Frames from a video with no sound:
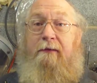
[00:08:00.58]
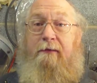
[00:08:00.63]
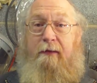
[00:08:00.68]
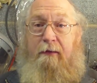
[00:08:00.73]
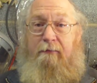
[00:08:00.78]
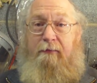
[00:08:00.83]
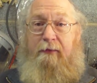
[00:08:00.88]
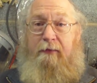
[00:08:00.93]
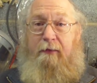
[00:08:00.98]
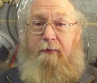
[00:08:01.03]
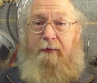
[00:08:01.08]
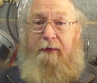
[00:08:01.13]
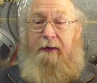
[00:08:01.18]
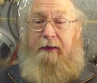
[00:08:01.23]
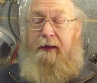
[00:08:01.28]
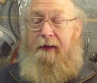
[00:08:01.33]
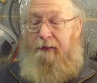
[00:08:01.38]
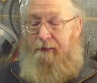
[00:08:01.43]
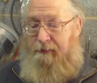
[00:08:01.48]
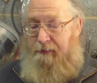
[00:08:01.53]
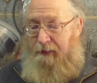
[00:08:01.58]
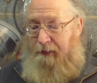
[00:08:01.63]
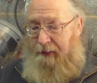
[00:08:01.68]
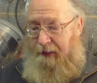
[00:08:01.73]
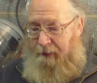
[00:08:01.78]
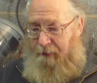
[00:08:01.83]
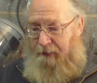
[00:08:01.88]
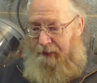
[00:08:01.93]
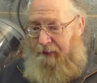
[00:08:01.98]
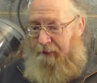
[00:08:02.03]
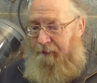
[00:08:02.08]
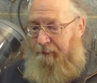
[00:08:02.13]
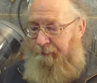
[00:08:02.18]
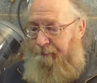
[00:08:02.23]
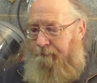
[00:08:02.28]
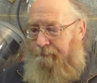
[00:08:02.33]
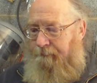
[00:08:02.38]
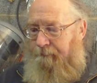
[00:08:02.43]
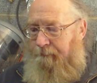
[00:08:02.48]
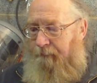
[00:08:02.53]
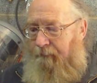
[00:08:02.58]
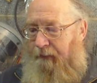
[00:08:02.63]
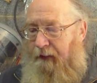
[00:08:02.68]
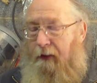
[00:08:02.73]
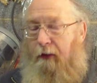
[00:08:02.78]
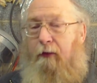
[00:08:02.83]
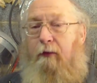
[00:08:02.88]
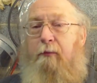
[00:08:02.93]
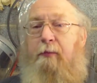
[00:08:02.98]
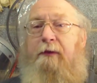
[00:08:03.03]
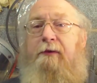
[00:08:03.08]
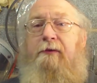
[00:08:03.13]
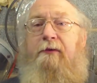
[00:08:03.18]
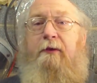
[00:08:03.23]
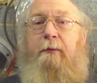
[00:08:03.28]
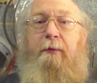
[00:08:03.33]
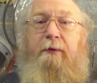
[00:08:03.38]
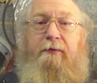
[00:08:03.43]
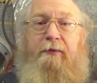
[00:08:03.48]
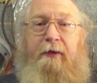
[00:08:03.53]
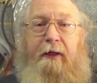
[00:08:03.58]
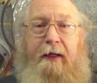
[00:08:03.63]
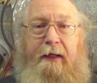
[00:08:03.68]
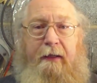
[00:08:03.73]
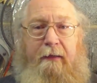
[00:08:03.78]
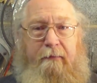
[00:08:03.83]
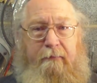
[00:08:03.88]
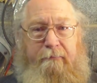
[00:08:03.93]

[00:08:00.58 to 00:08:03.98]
Don't do it. It's a no-no. Always double check